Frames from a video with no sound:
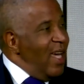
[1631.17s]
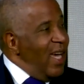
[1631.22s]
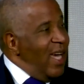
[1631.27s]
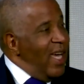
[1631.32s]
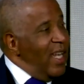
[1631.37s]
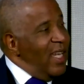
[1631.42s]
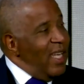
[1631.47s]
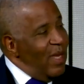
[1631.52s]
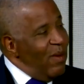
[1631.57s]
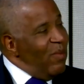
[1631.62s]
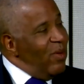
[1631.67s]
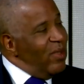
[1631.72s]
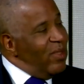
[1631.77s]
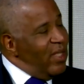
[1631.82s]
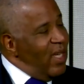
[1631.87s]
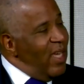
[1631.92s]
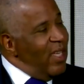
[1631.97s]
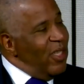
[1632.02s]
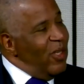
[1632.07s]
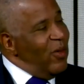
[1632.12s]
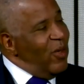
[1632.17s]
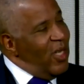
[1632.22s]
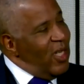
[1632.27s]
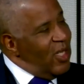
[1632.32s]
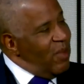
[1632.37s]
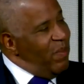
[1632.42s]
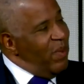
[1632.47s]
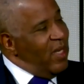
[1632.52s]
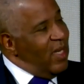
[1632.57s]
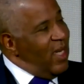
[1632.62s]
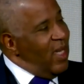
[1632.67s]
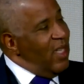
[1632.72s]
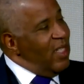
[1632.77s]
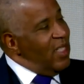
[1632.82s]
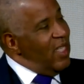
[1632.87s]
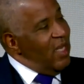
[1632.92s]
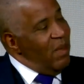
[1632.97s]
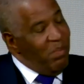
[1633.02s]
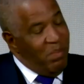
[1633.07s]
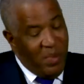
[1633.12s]
Okay. And he will tell you it's
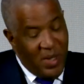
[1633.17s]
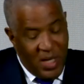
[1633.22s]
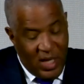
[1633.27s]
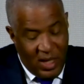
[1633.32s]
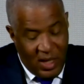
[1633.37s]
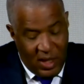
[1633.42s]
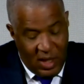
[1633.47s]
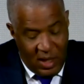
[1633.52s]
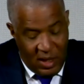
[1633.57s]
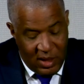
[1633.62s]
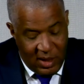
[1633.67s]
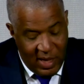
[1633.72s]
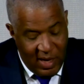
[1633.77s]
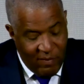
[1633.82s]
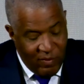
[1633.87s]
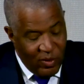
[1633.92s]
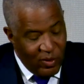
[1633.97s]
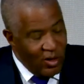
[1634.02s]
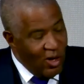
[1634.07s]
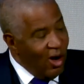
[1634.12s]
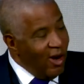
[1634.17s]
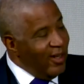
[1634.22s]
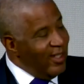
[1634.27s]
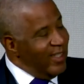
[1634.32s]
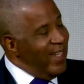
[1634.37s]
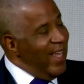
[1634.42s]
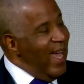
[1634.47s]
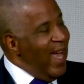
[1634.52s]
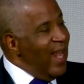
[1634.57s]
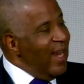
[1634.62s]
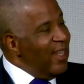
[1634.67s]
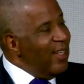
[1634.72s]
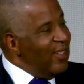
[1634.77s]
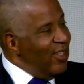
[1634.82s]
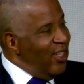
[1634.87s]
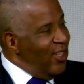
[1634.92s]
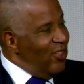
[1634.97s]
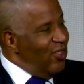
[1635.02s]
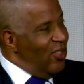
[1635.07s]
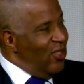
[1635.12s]
because he he, he levered our
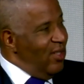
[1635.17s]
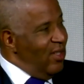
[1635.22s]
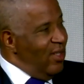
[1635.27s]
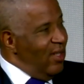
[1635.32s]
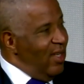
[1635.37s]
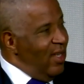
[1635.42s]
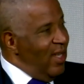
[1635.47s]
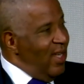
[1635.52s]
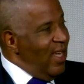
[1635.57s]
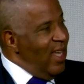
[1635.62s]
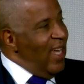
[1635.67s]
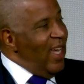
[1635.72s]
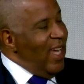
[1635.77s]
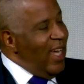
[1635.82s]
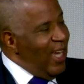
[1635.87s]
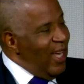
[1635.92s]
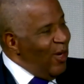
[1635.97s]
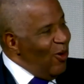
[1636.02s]
talent engine mm-hmm.